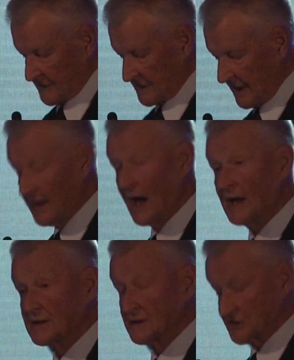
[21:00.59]
That
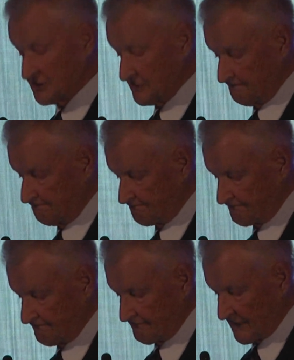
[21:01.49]
heightens
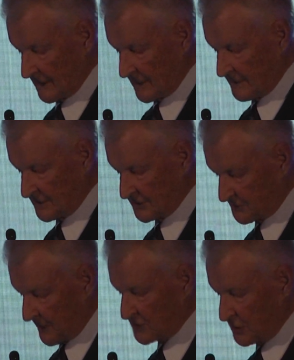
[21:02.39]
the
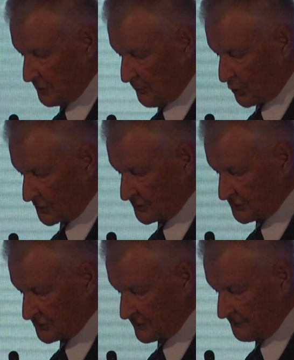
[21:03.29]
special
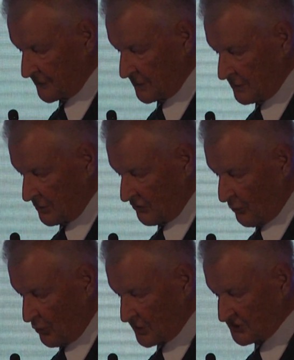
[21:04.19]
importance of more